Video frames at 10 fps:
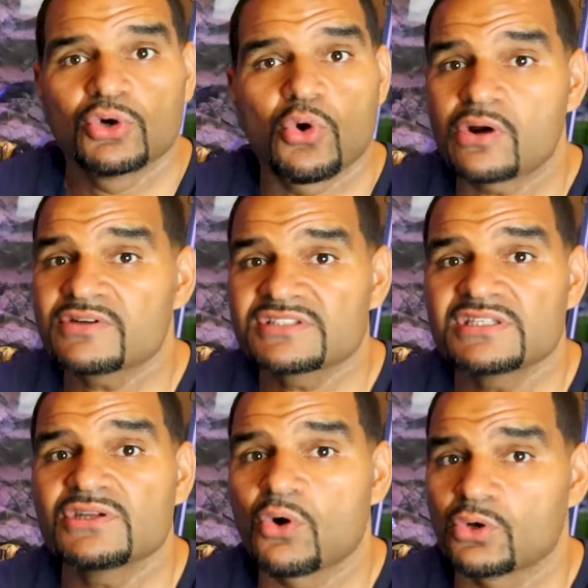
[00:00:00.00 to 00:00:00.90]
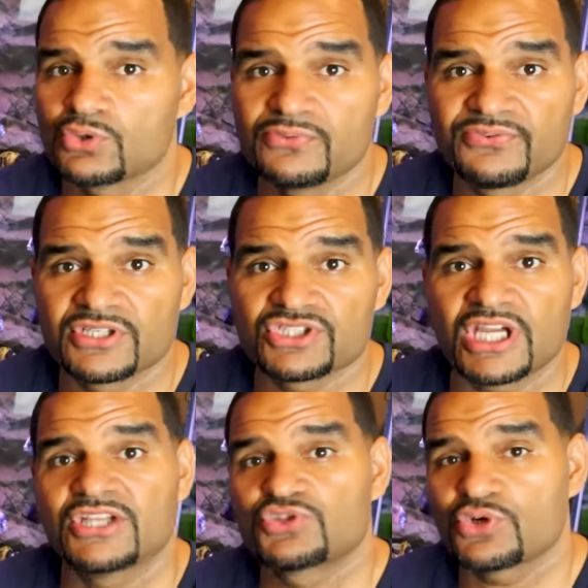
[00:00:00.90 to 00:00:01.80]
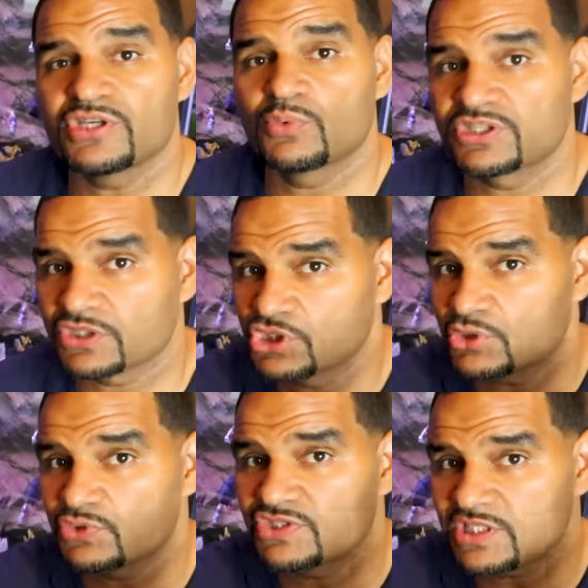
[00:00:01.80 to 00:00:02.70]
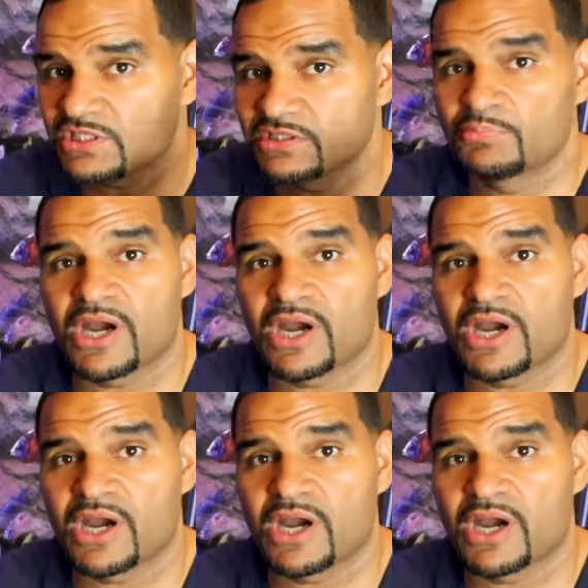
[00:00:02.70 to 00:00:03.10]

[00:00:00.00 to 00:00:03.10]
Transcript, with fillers: Quarantine all new fish and treat with the QC.